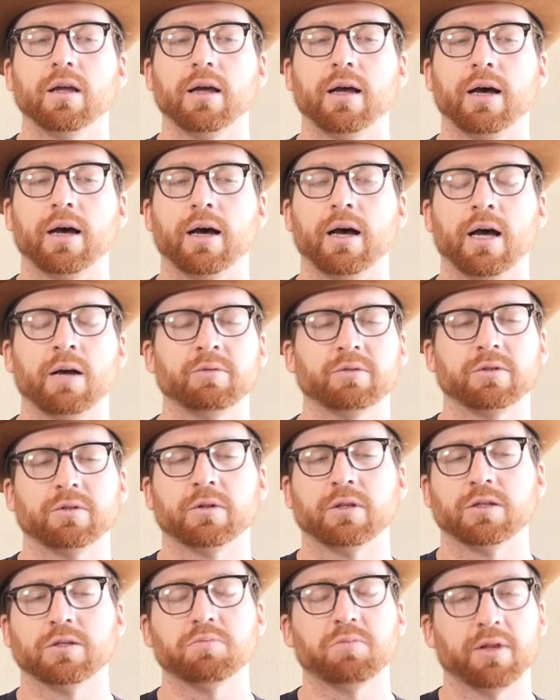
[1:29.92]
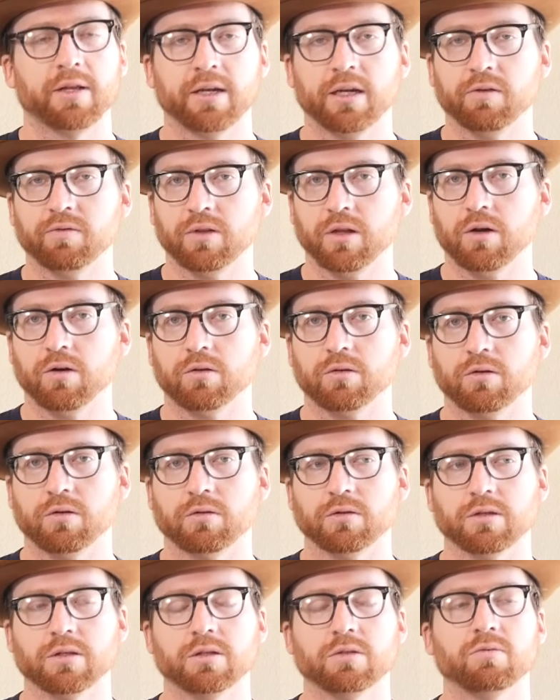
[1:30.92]
I'm sure there's plenty of
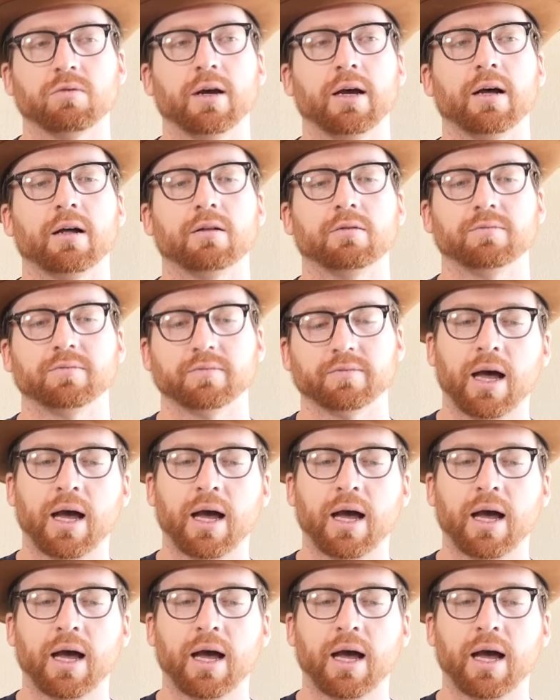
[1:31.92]
locals as well.